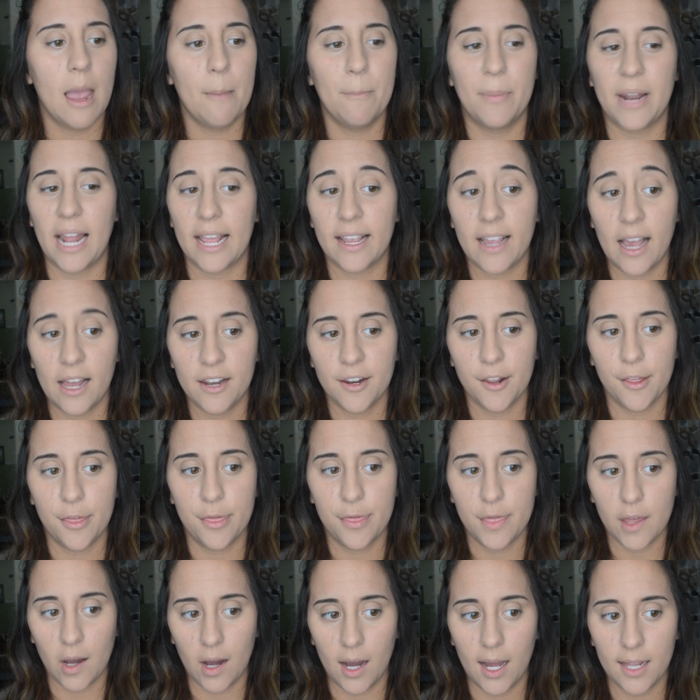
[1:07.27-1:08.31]
But I kind of
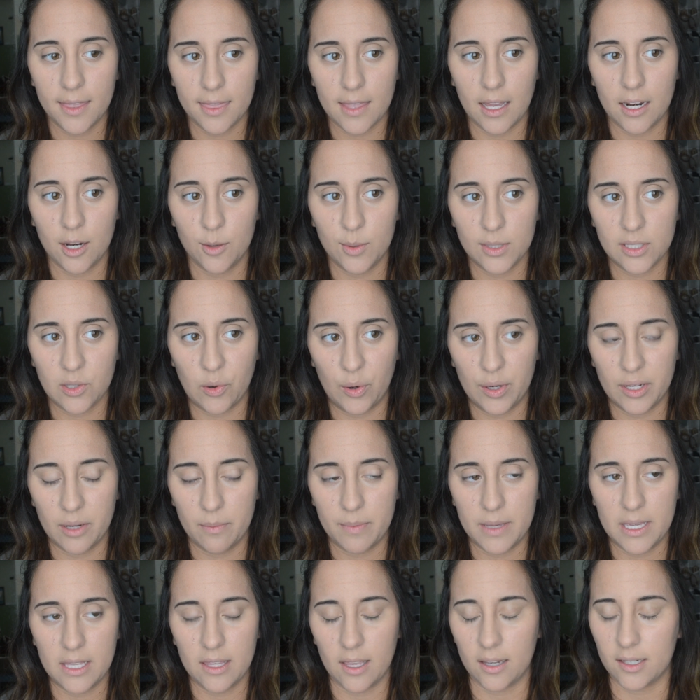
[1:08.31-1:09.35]
thought that it was going to
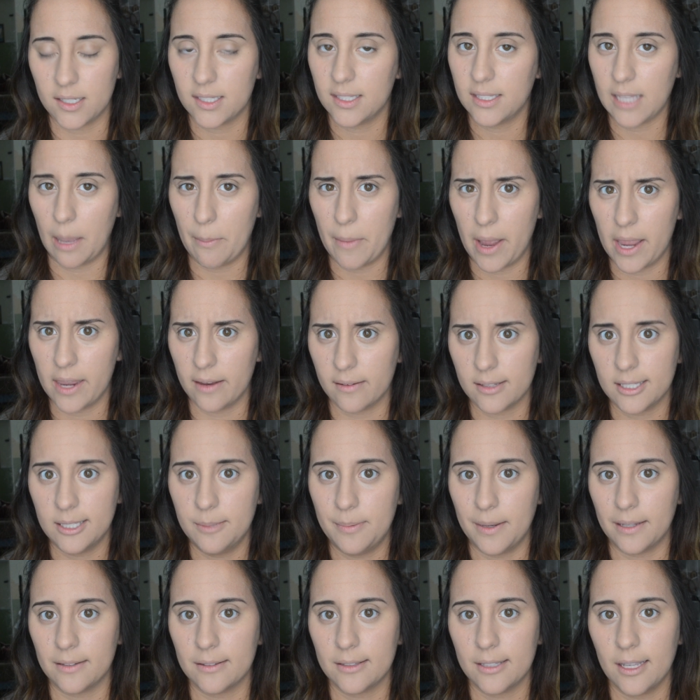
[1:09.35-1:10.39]
be like
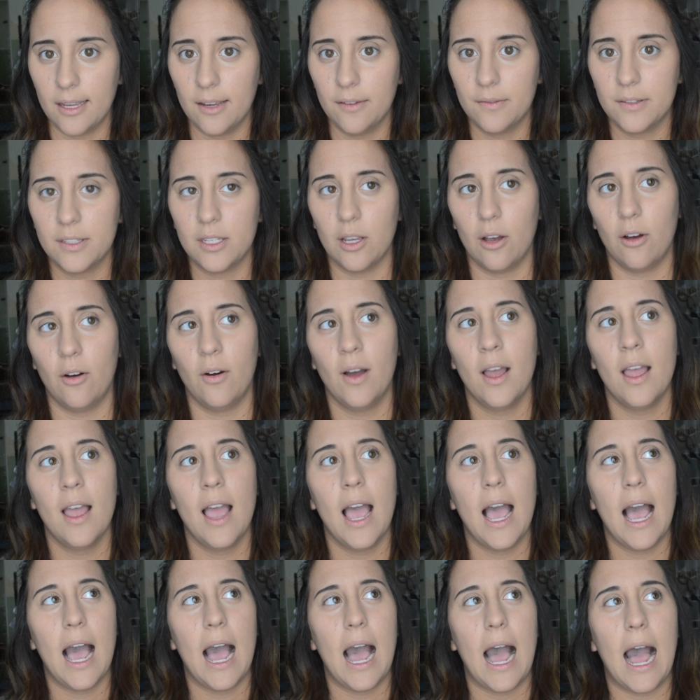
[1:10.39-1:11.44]
semi-expensive, so
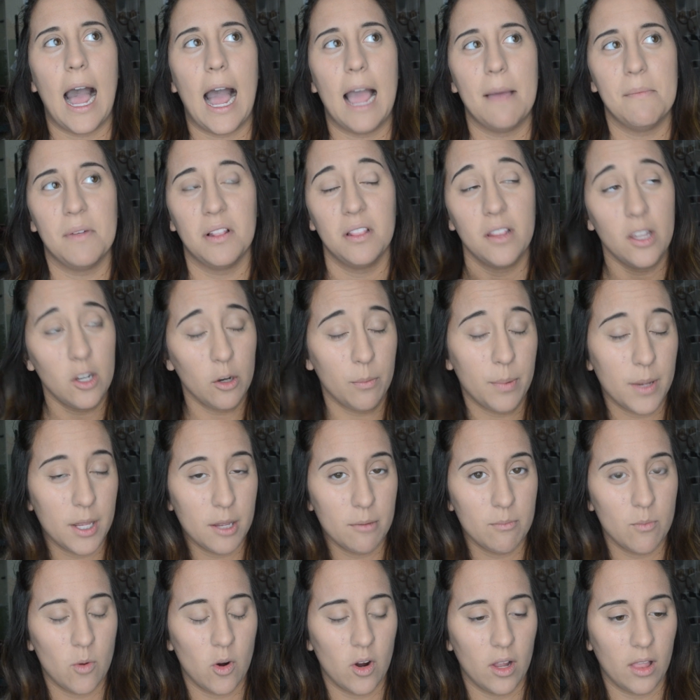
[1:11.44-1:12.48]
I'm a little
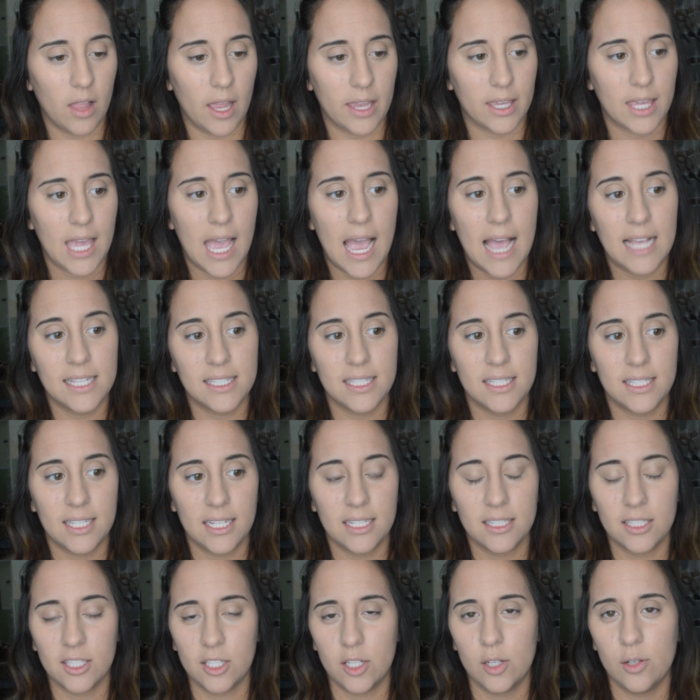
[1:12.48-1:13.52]
bit more like
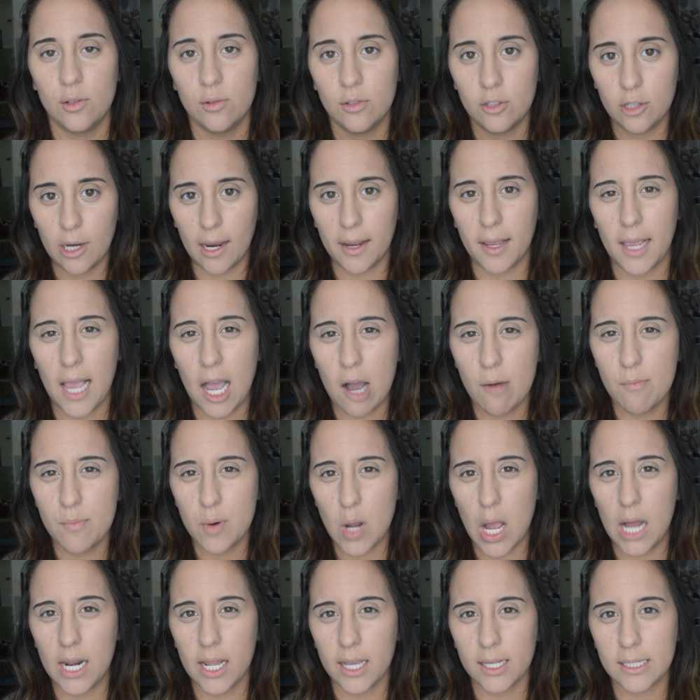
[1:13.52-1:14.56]
hesitant to check out
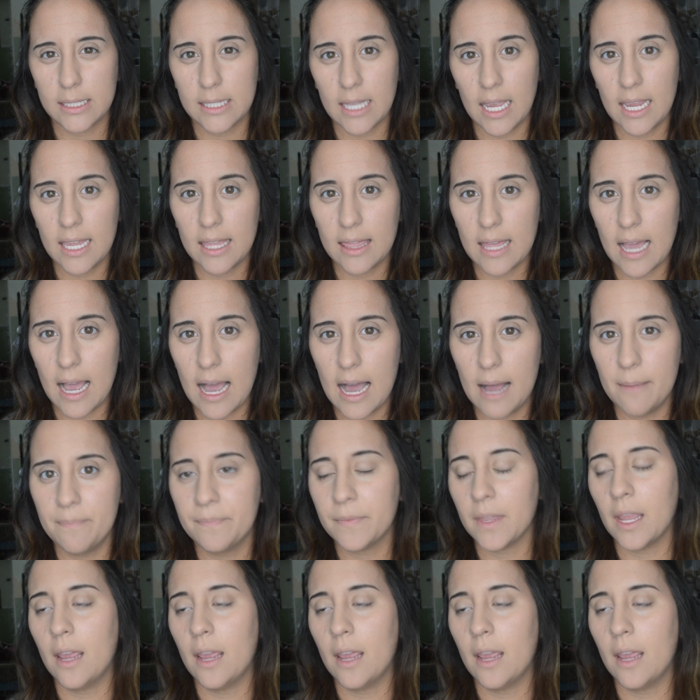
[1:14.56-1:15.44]
products like that,